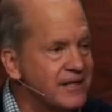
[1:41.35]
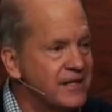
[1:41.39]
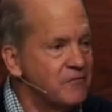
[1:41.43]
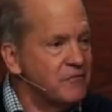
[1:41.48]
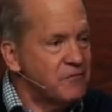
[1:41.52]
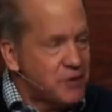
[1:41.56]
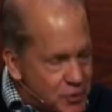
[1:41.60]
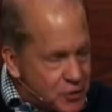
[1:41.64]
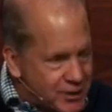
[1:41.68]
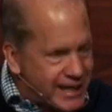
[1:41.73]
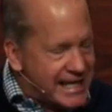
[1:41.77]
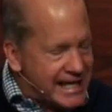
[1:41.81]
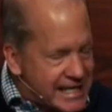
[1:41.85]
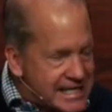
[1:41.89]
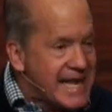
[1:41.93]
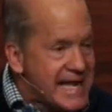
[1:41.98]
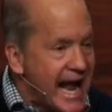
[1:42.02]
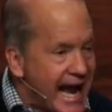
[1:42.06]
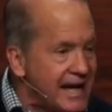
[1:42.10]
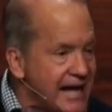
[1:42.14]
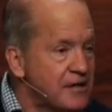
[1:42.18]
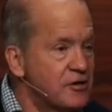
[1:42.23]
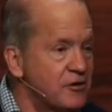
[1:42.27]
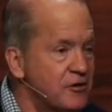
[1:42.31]
If you get
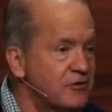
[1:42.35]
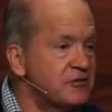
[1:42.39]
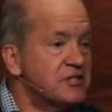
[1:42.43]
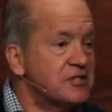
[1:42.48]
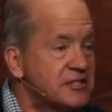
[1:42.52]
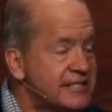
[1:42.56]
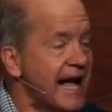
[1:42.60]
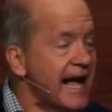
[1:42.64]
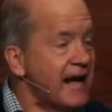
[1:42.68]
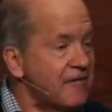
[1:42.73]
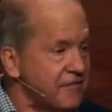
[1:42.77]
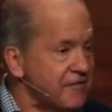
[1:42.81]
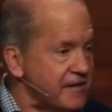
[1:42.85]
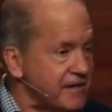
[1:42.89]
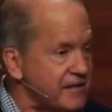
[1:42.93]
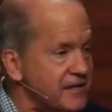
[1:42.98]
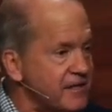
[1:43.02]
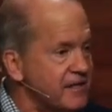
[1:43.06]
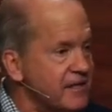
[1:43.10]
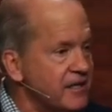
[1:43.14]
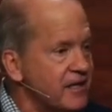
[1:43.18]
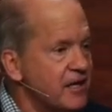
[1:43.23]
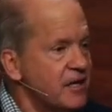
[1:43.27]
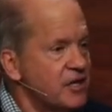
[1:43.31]
Daniel 7,